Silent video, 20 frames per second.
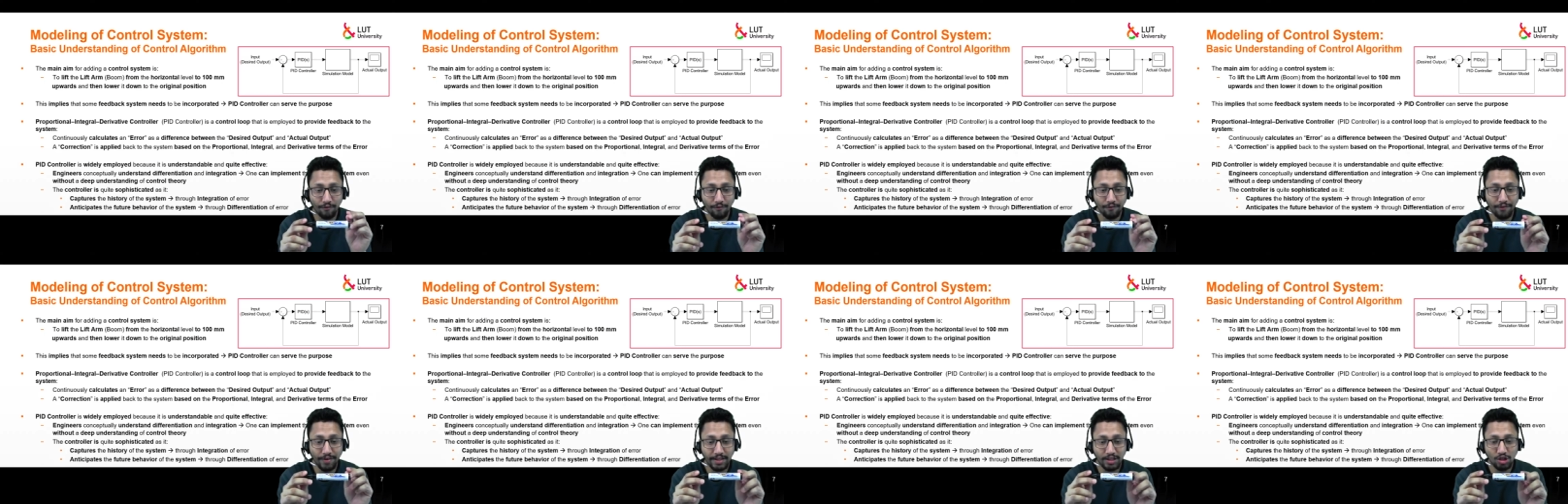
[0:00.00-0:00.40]

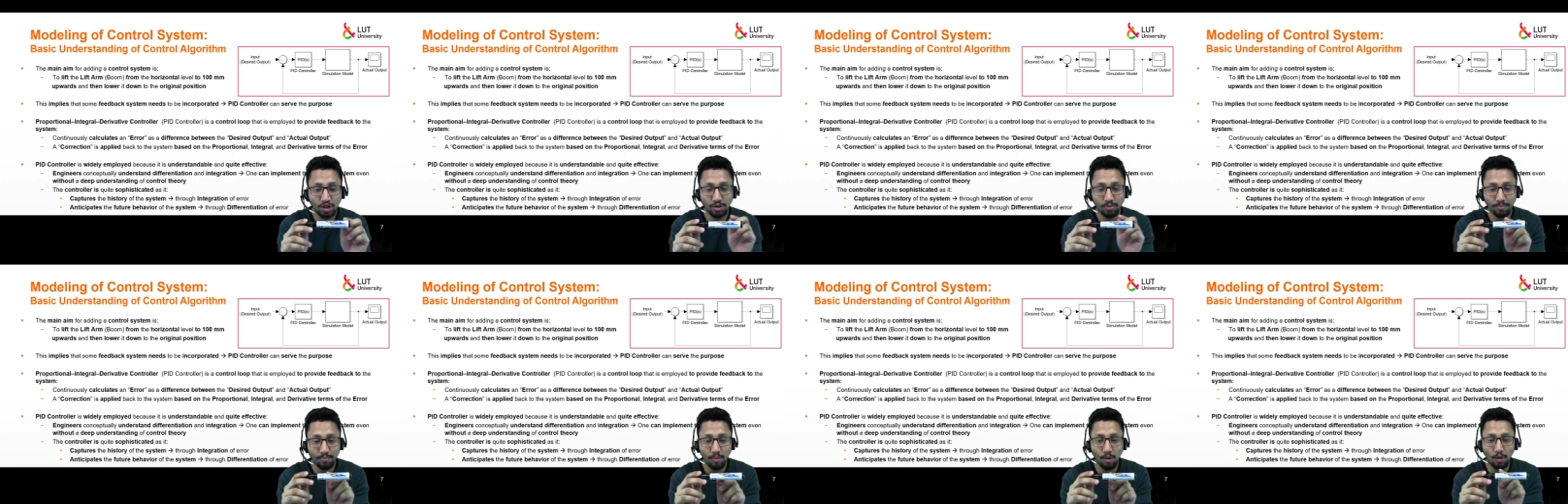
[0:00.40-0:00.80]

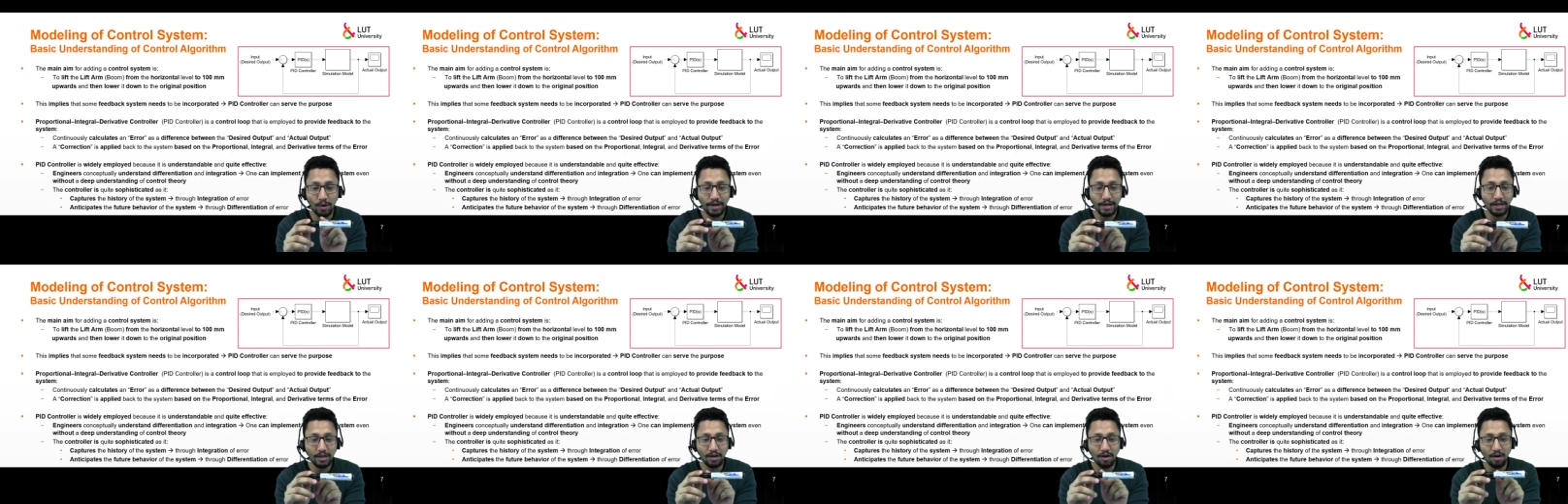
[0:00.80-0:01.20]
which
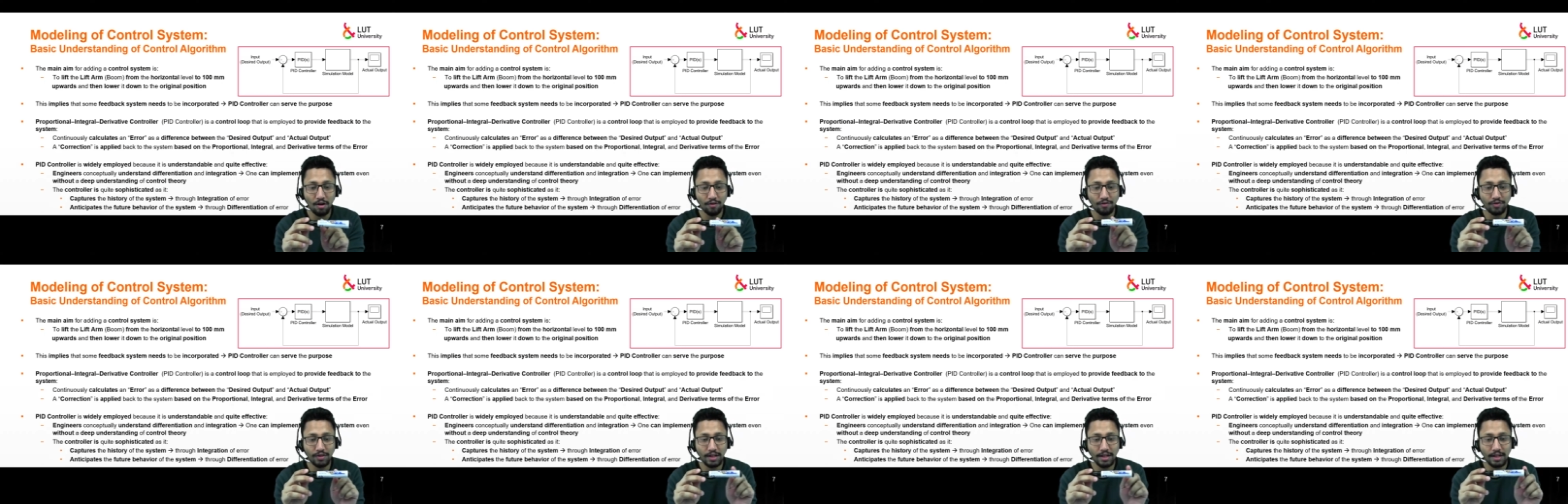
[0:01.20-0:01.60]
point
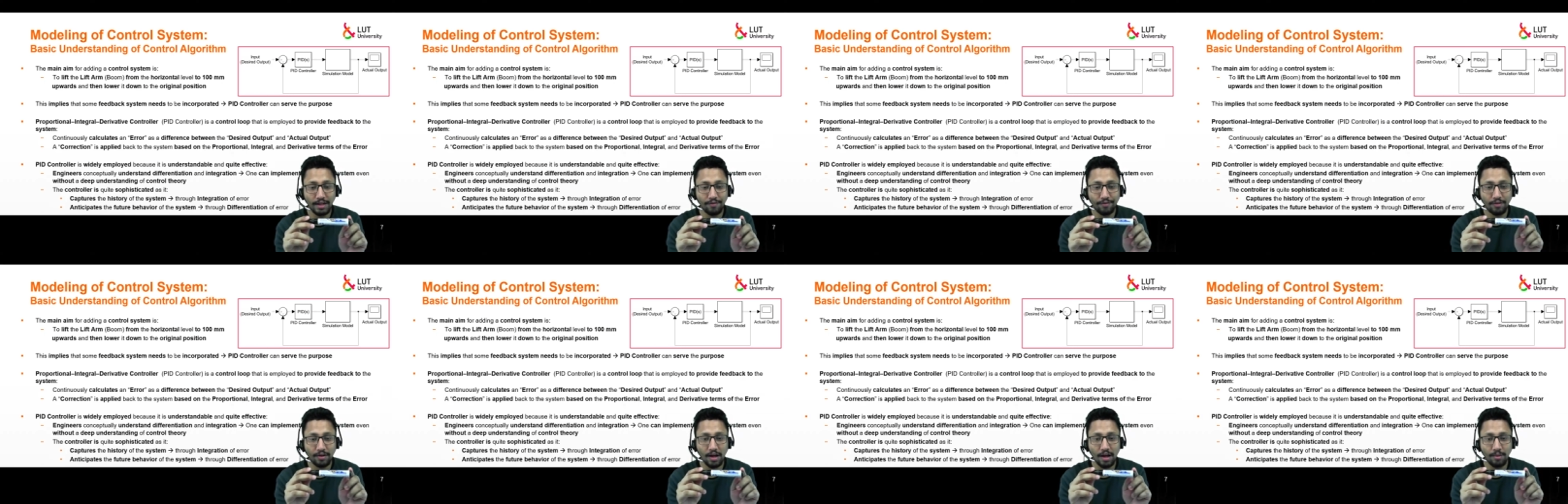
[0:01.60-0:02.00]
of the
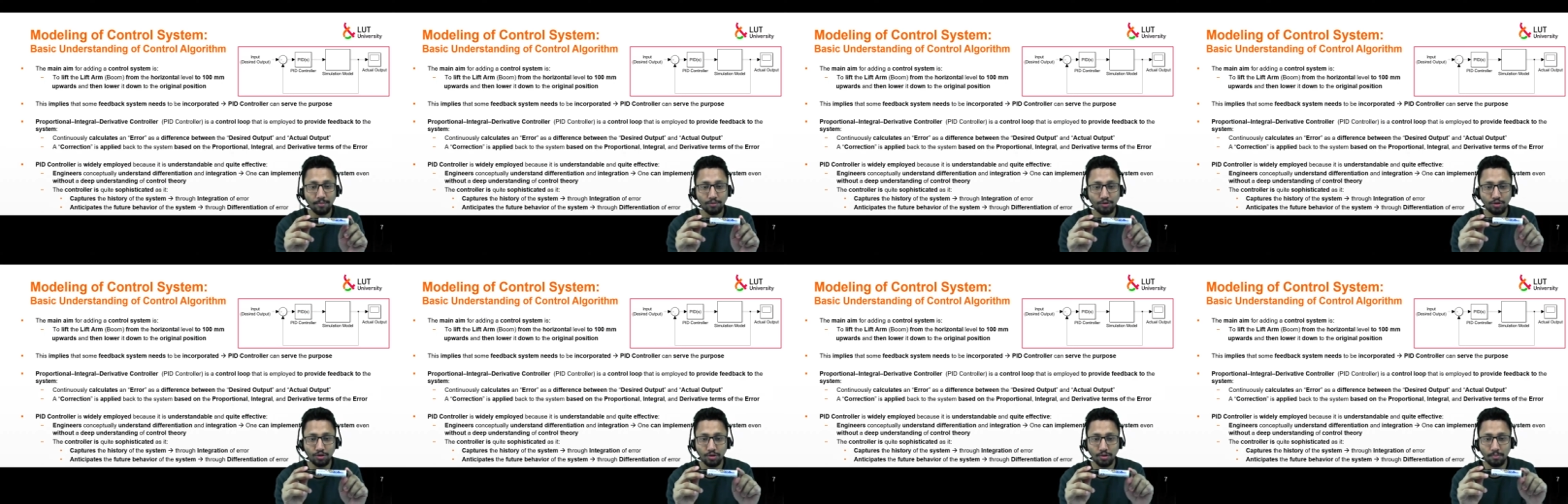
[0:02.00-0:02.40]
lift arm
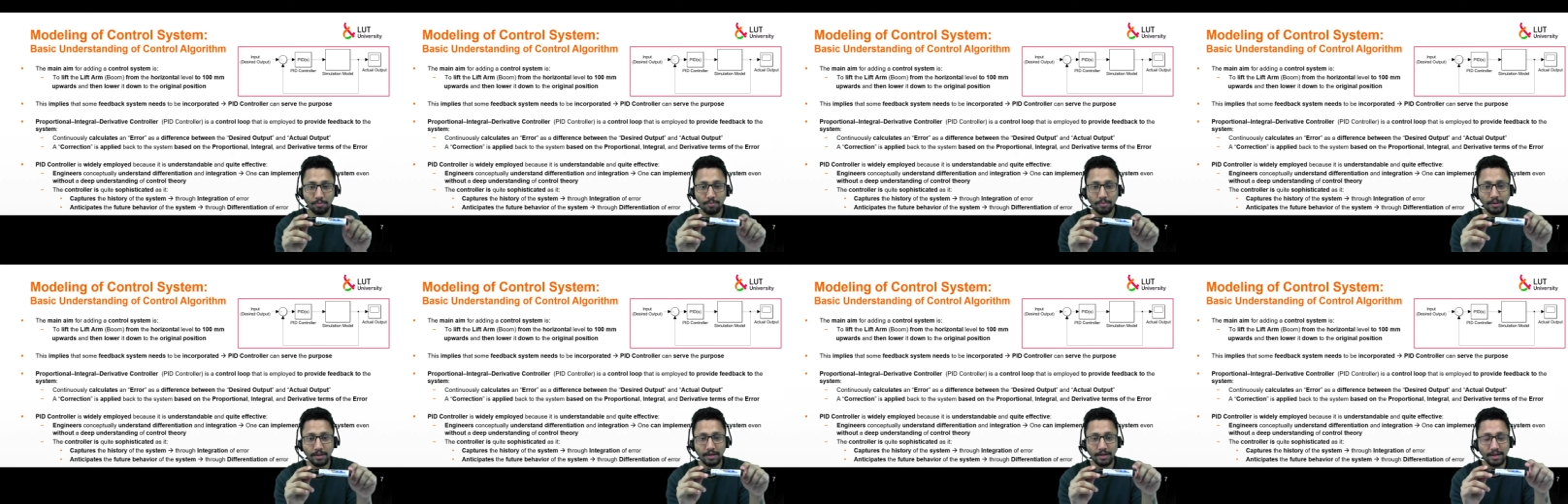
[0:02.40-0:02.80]
should
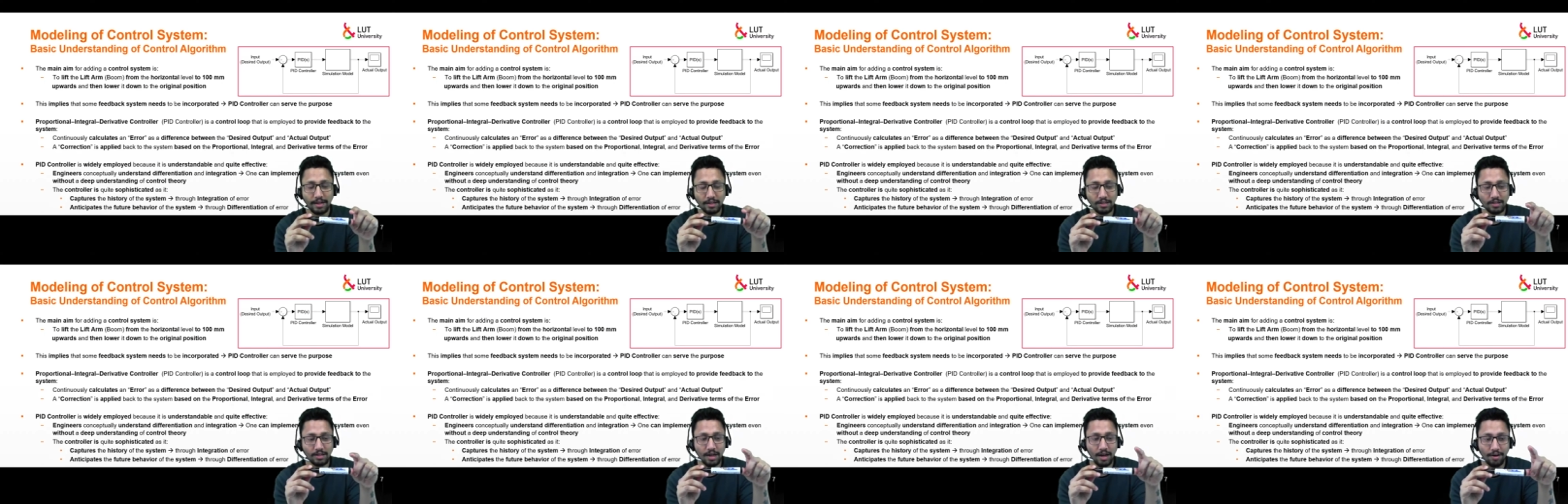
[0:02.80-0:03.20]
be
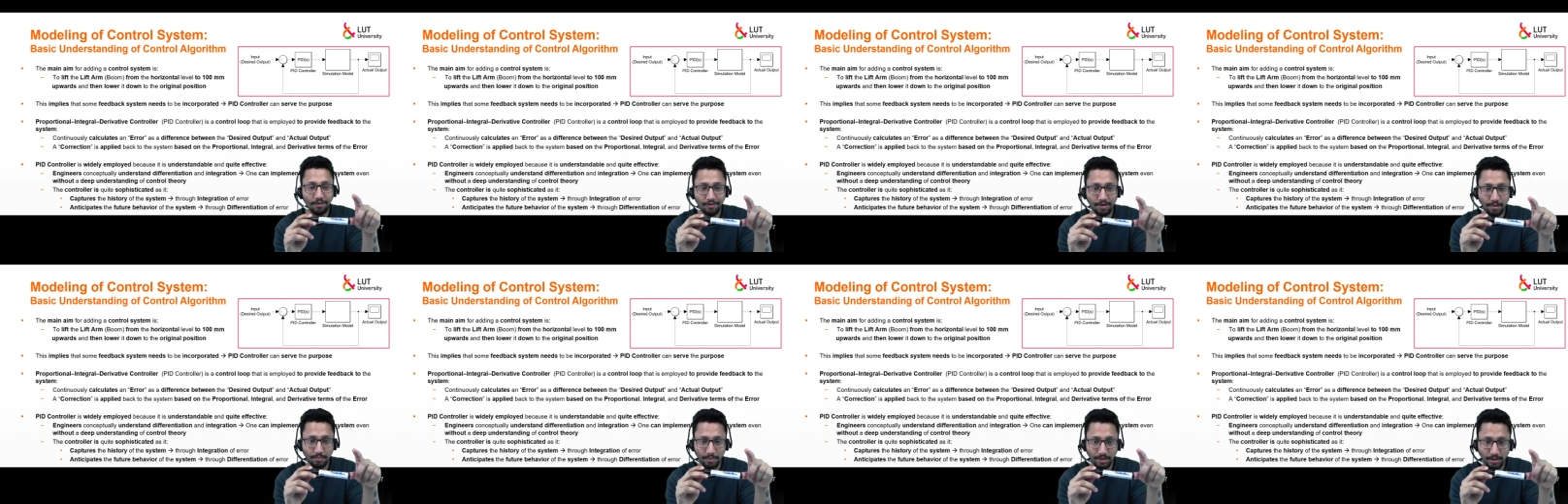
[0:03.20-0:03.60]
raised one
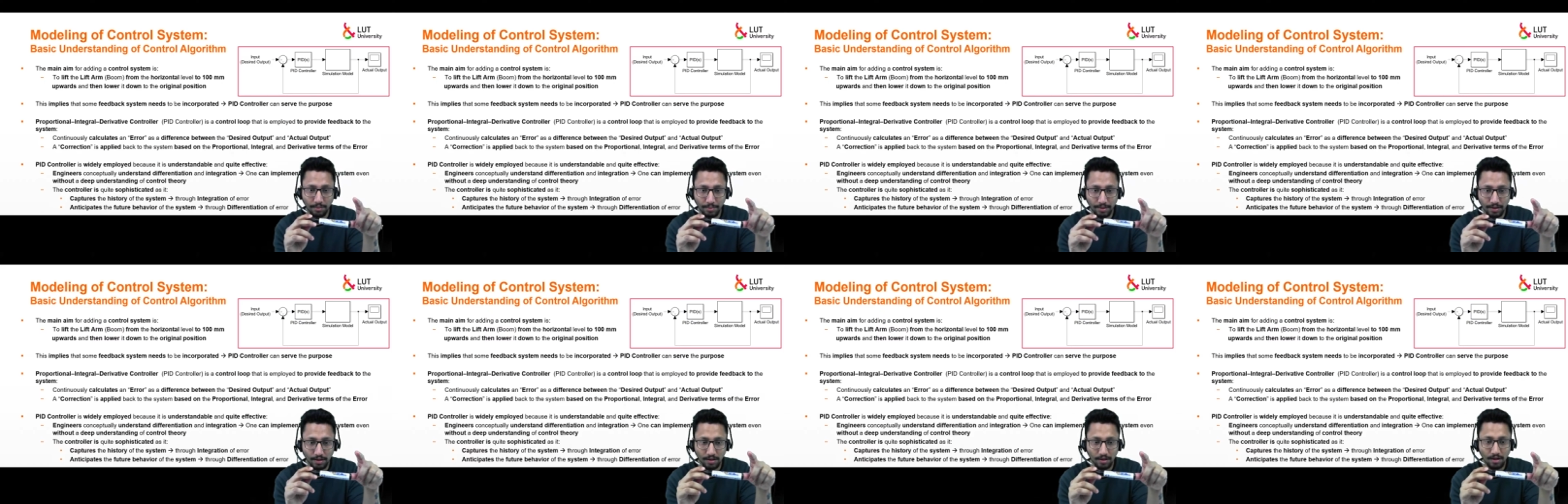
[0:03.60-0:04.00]
hundred
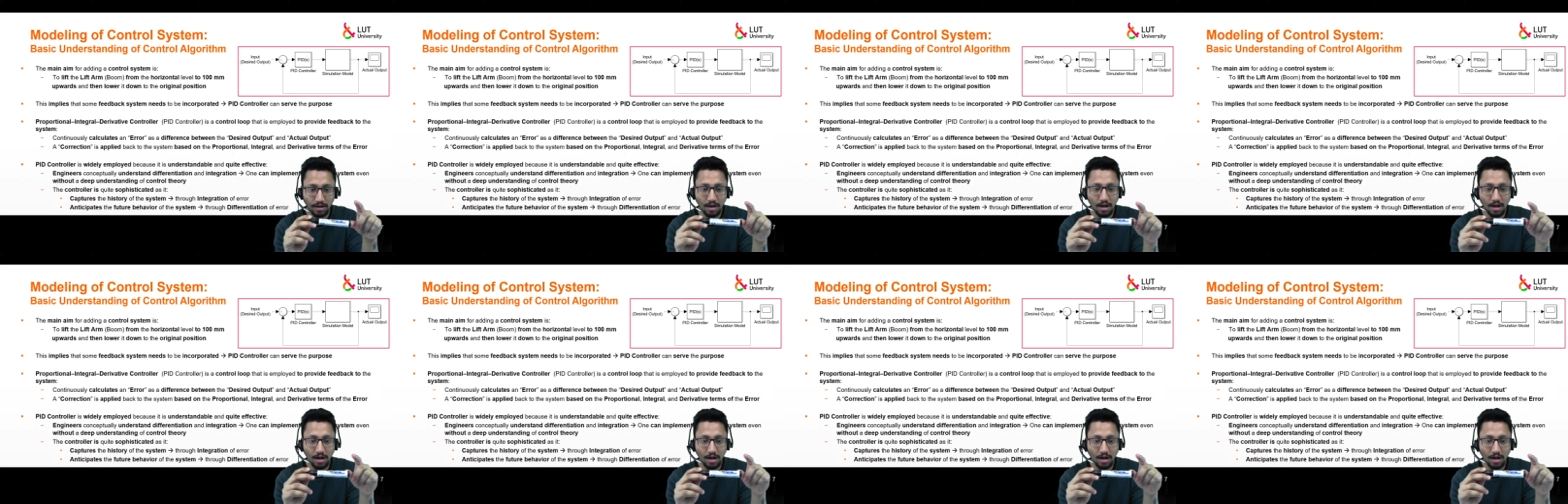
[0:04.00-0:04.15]
millimeter.